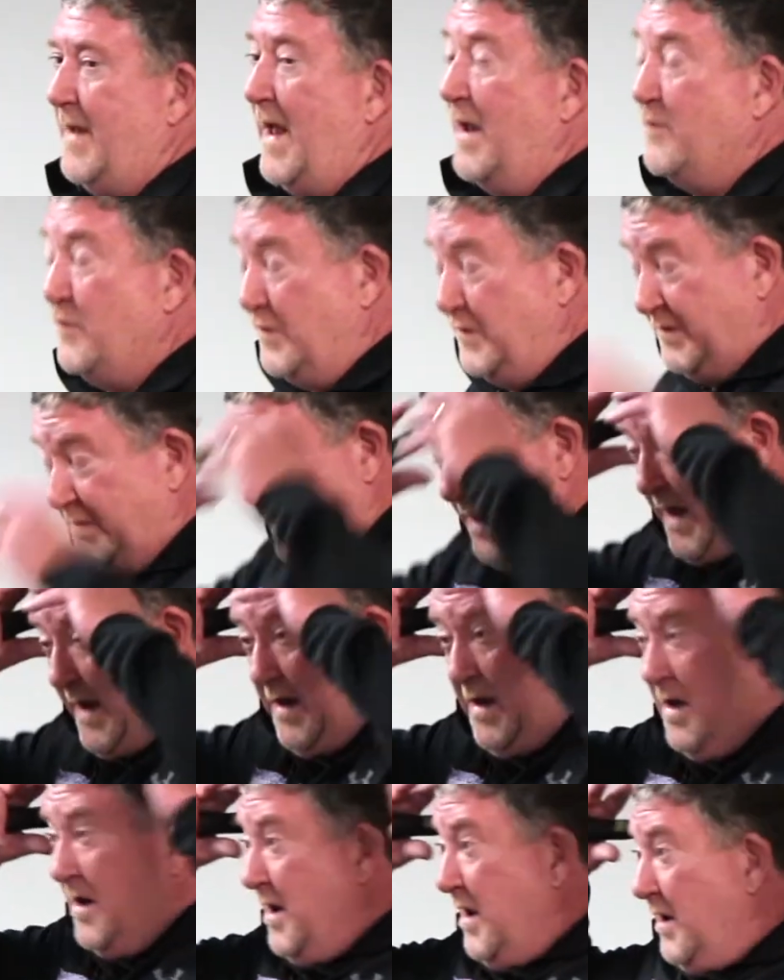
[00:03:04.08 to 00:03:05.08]
I was
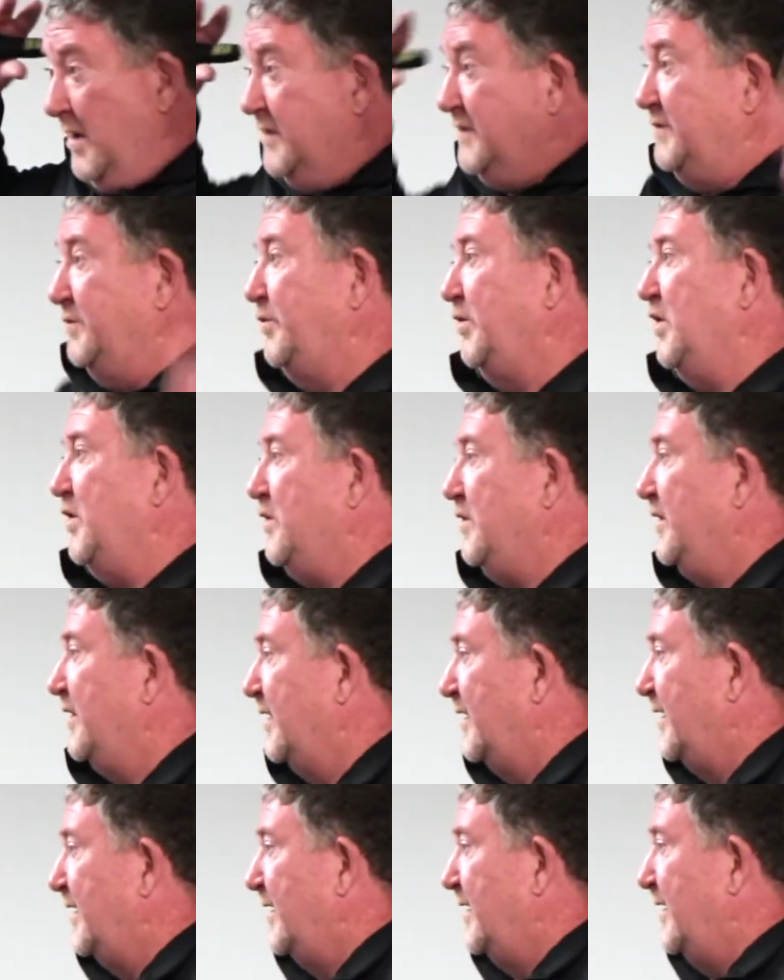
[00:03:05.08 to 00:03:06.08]
like going to explode.
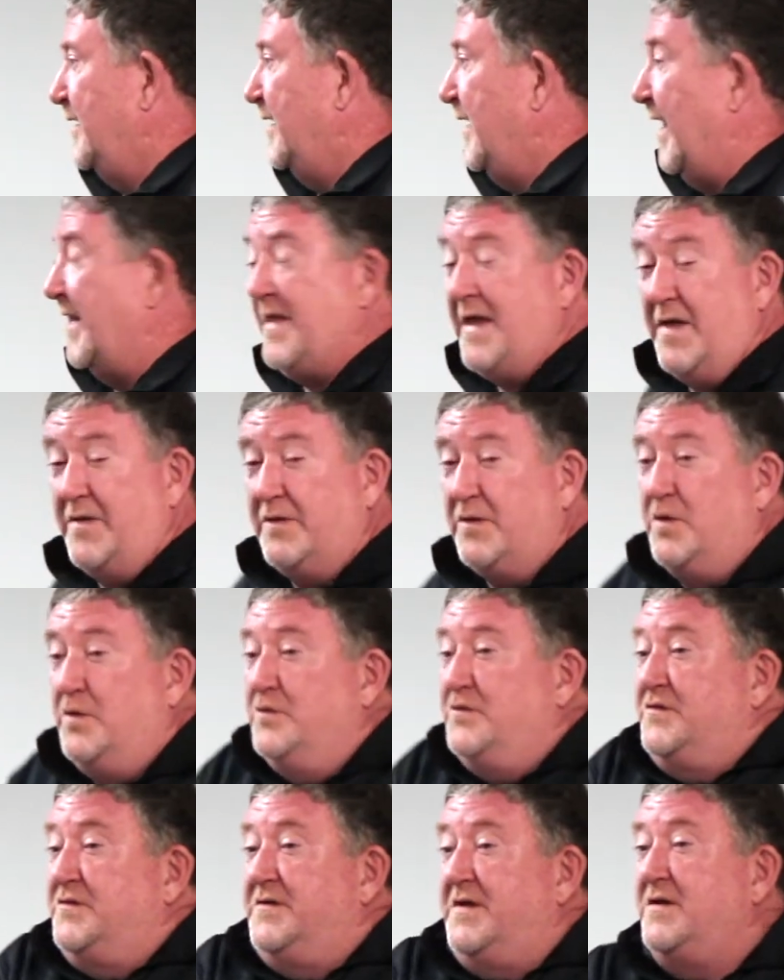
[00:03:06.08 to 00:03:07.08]
And the other
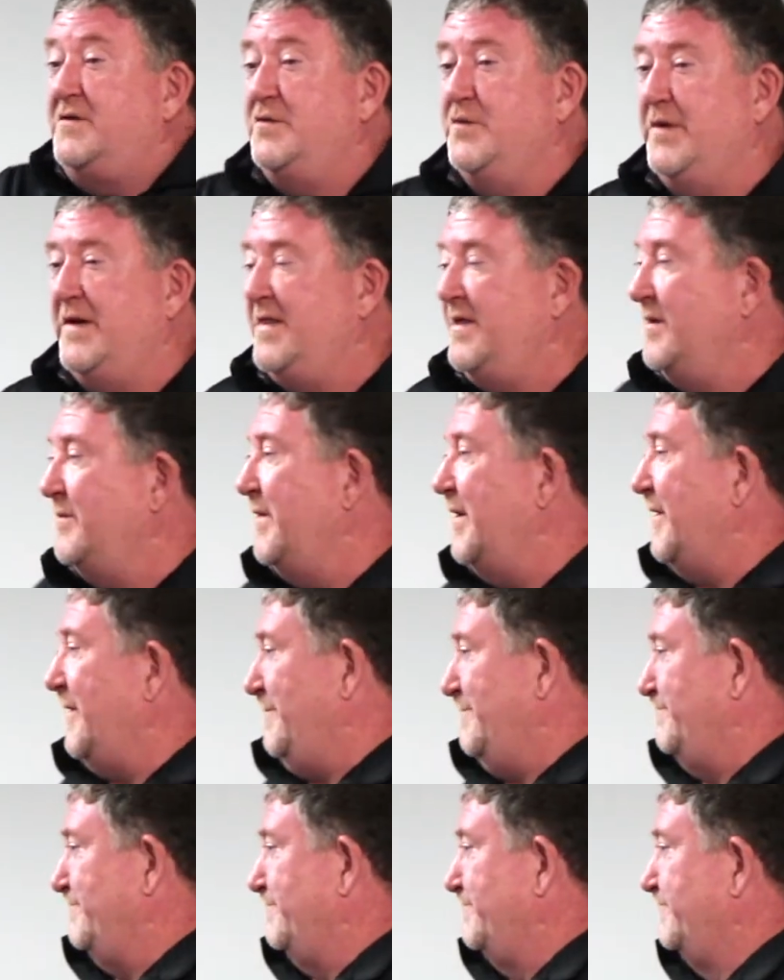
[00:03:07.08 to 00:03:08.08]
coach didn't do anything about
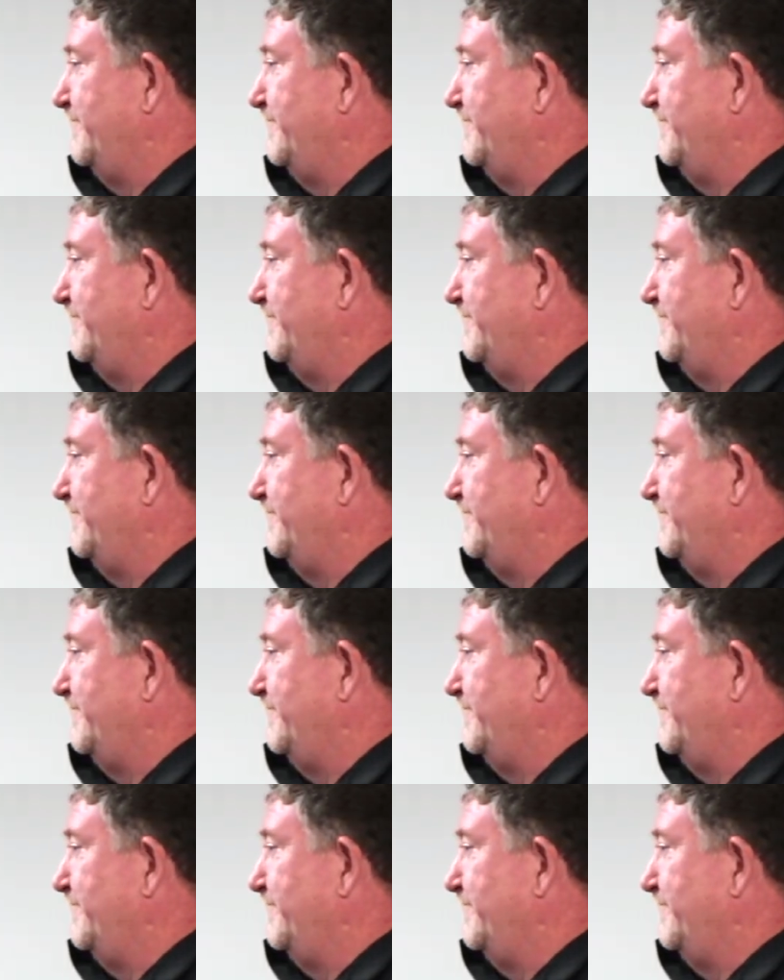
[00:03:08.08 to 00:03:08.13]
it.